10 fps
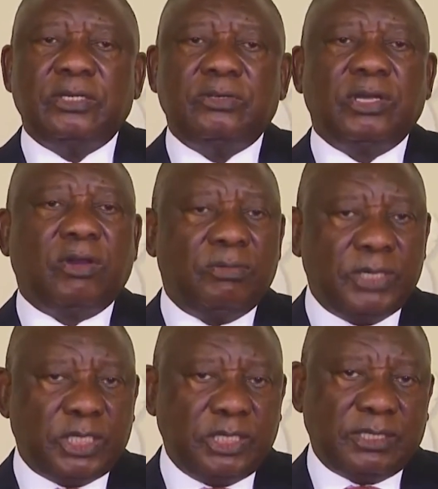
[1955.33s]
to the
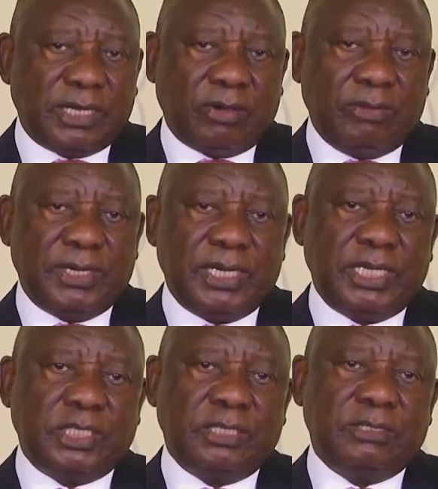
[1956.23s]
Commission's
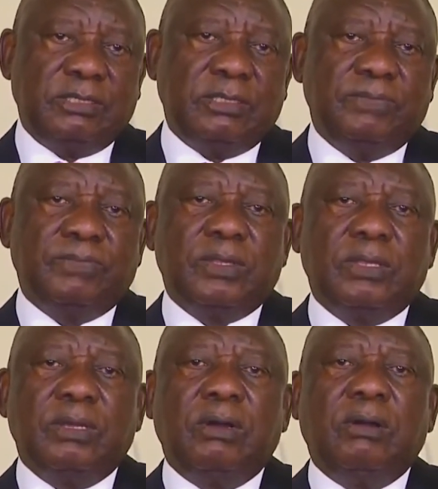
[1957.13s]
recommendations
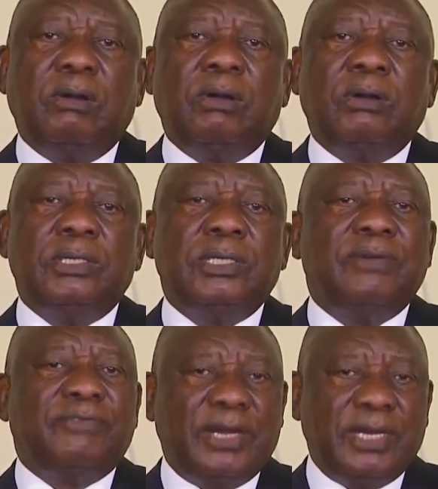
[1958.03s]
on
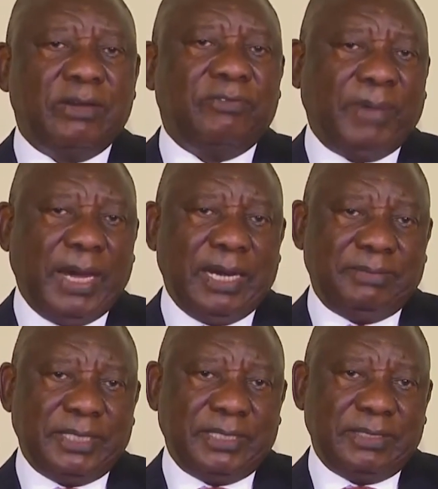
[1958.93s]
the funding of
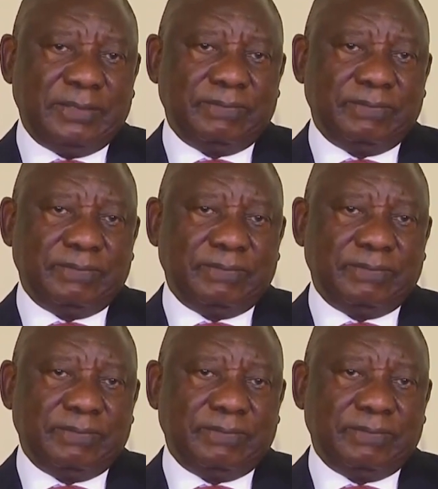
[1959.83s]
Parliament.